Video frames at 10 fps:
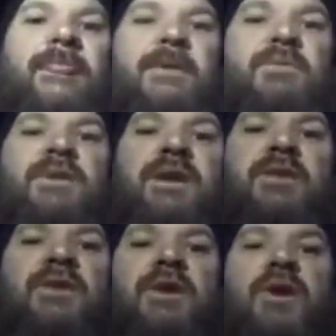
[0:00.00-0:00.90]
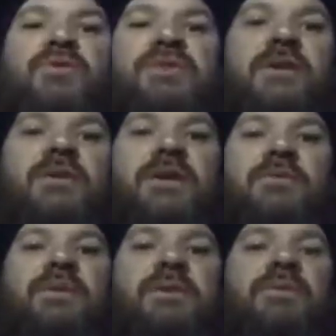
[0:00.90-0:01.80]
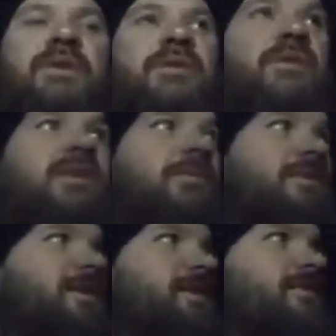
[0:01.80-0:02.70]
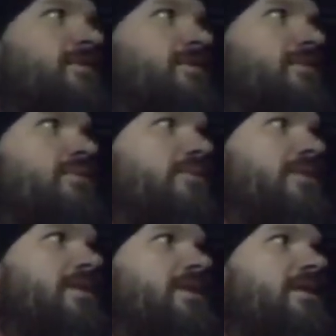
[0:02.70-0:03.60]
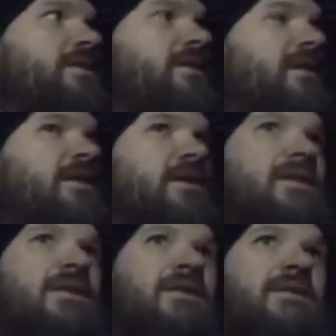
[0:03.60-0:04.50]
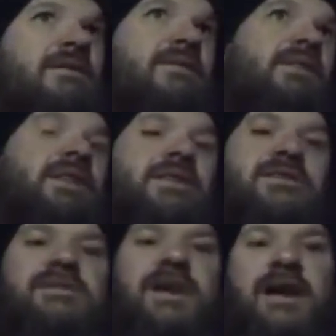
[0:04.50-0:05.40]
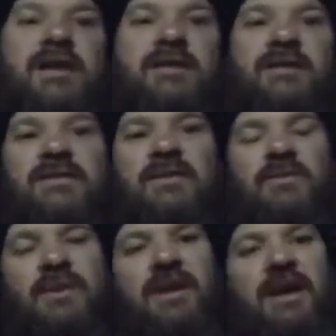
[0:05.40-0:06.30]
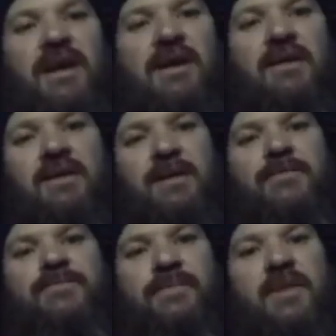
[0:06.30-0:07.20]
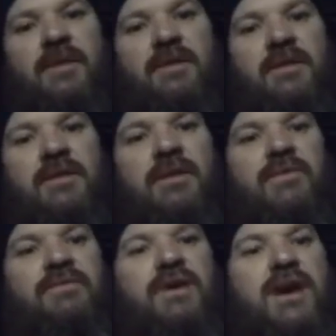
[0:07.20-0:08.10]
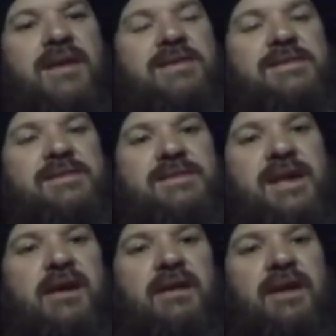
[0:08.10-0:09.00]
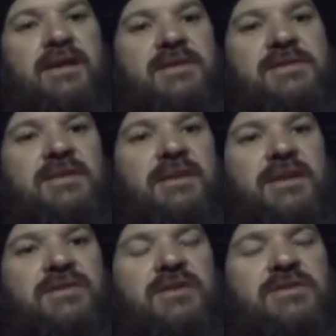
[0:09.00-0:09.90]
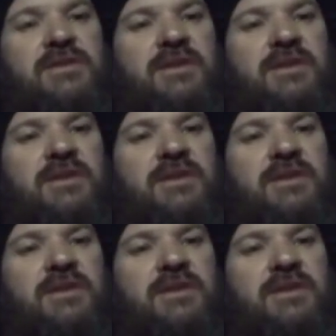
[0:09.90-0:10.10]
we're not going to hold y'all up. We are coming into the other side of this. So we got Friday, Saturday, and then Sunday church, and